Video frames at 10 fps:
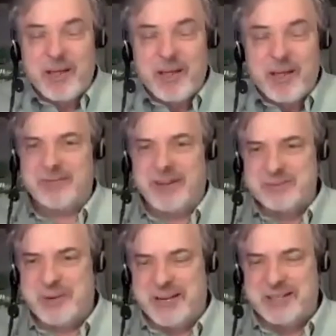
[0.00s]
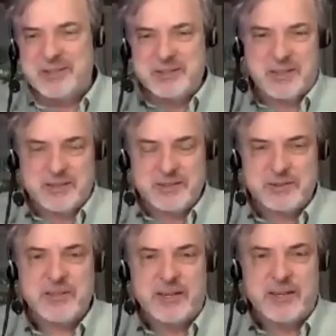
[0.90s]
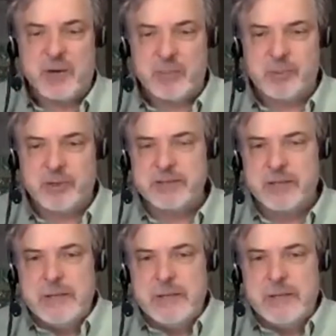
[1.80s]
You have lots of pods, lots of clusters, lots of replicas.